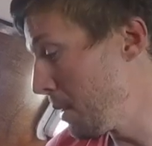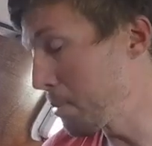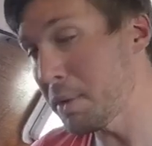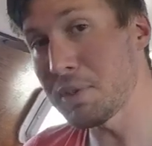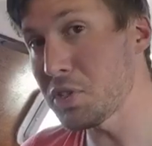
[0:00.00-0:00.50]

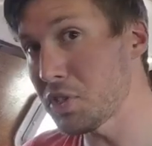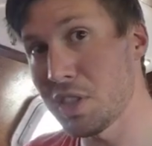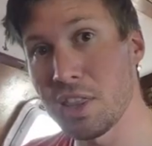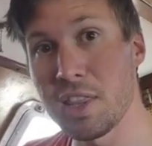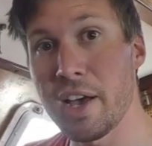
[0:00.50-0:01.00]
Pretty much just
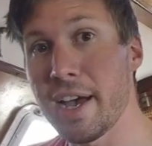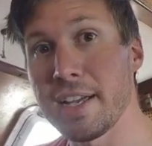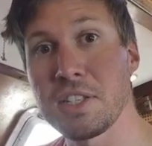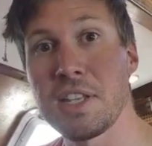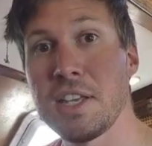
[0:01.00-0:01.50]
the
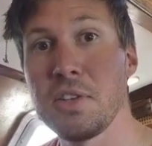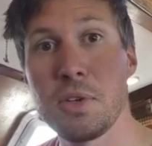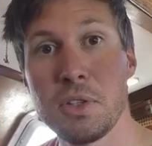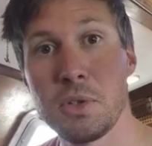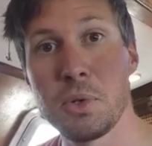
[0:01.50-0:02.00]
highest heat you
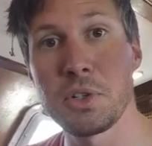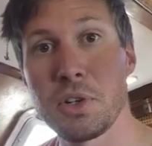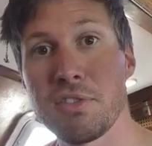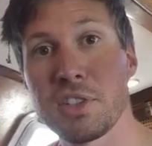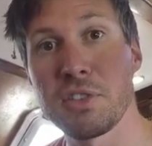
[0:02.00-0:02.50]
can do on your
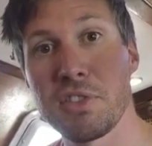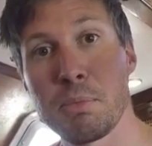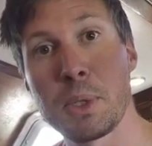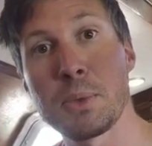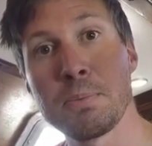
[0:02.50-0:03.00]
oven up
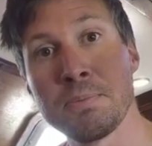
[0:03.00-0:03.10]
boat.